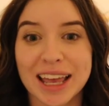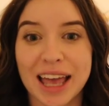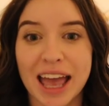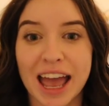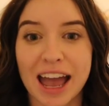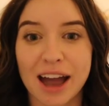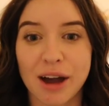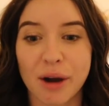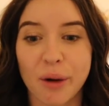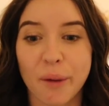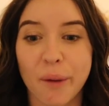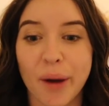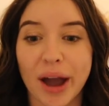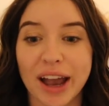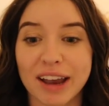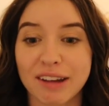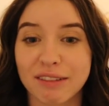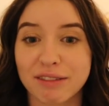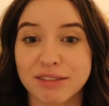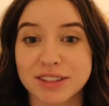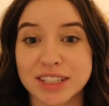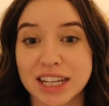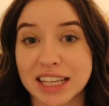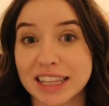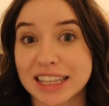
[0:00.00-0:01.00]
how
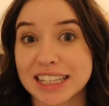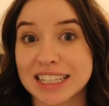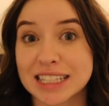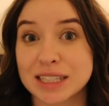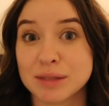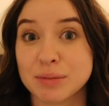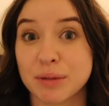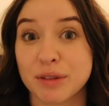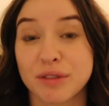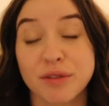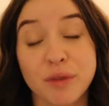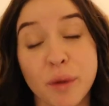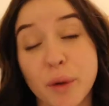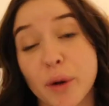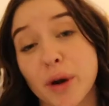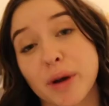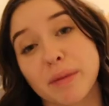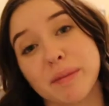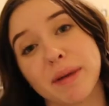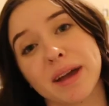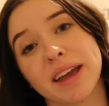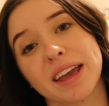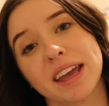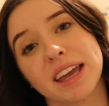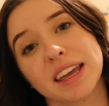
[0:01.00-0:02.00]
I've done this before
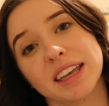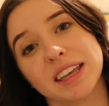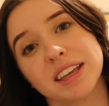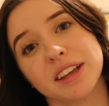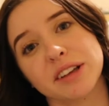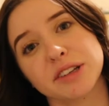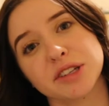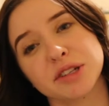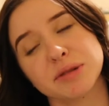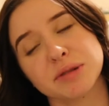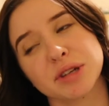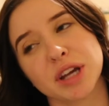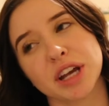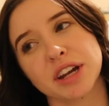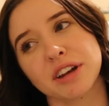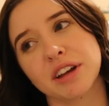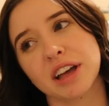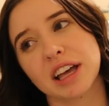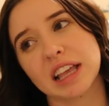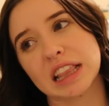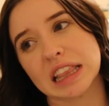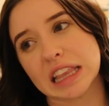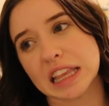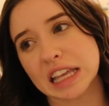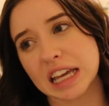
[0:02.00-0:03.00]
on my YouTube channel.
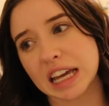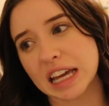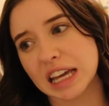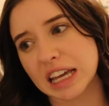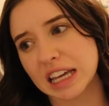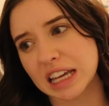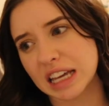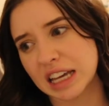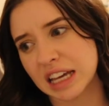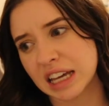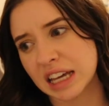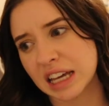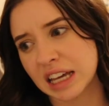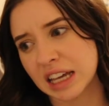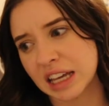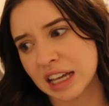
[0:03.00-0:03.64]
I think I